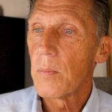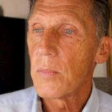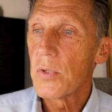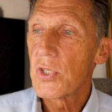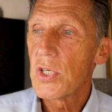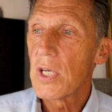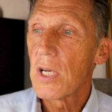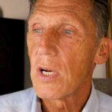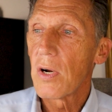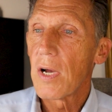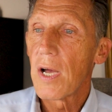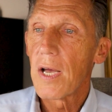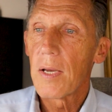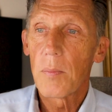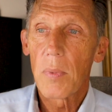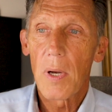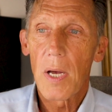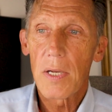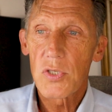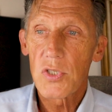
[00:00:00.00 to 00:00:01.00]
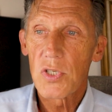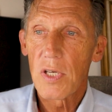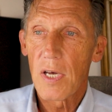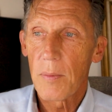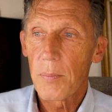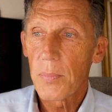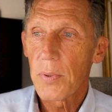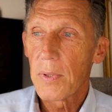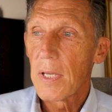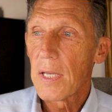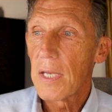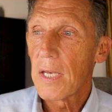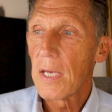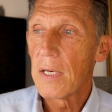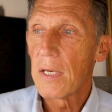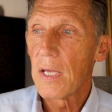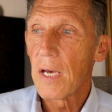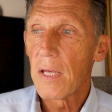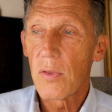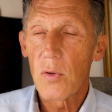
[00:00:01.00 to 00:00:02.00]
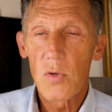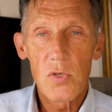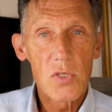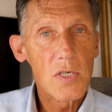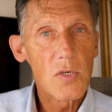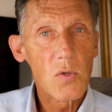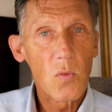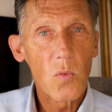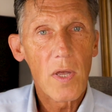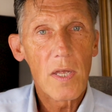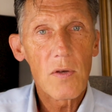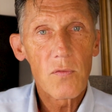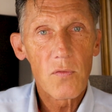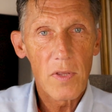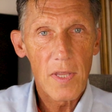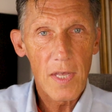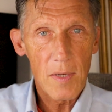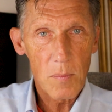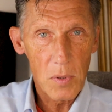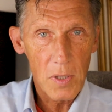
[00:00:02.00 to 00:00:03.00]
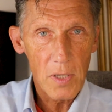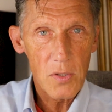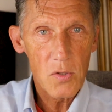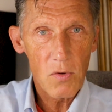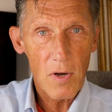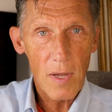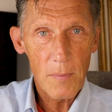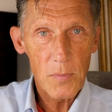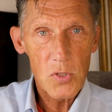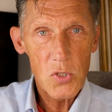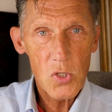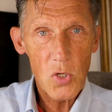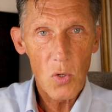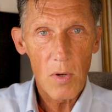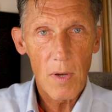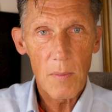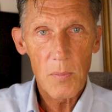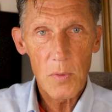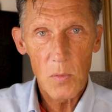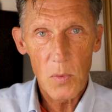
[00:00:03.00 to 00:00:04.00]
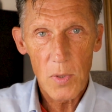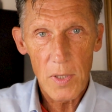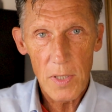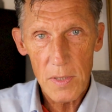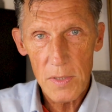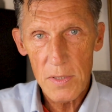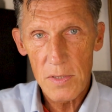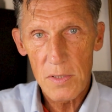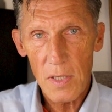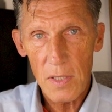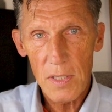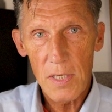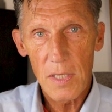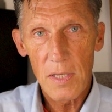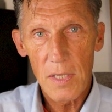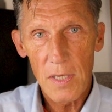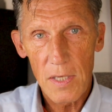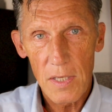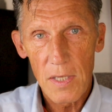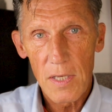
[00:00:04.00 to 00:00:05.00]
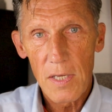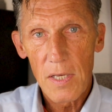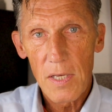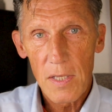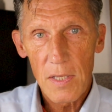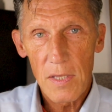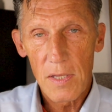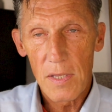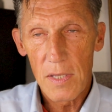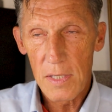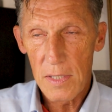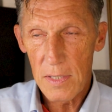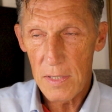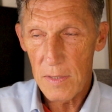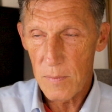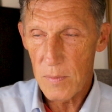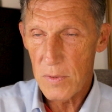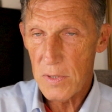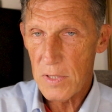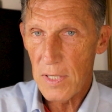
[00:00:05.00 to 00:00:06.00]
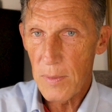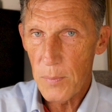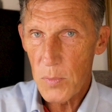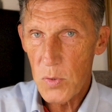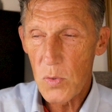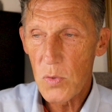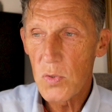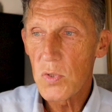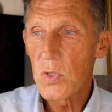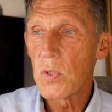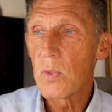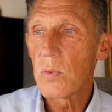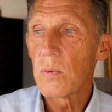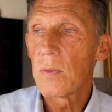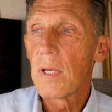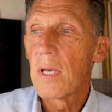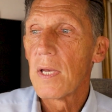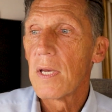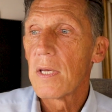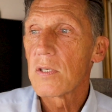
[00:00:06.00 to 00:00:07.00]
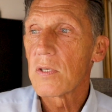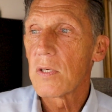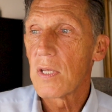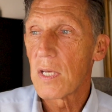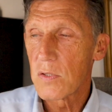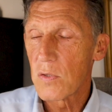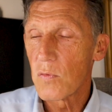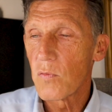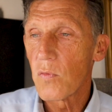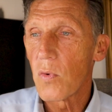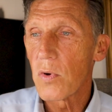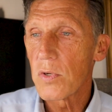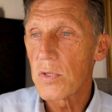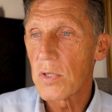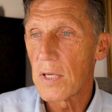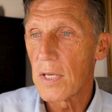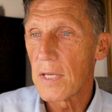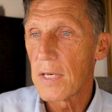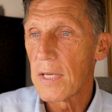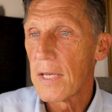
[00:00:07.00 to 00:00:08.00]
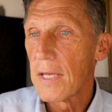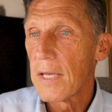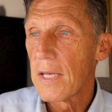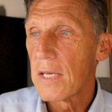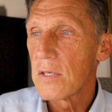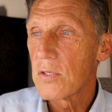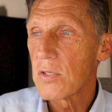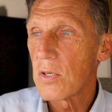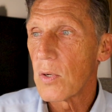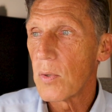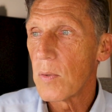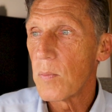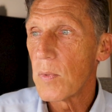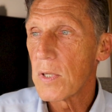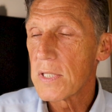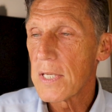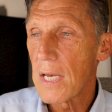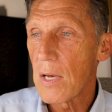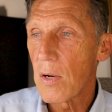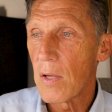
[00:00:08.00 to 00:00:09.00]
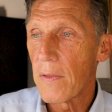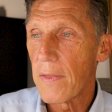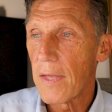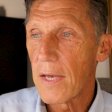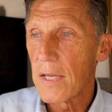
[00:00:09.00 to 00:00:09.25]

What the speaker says: she or I botched up and either didn't wait for that blood drop to show up when we stuck in the slip too soon. So that's unfortunate. So we missed out on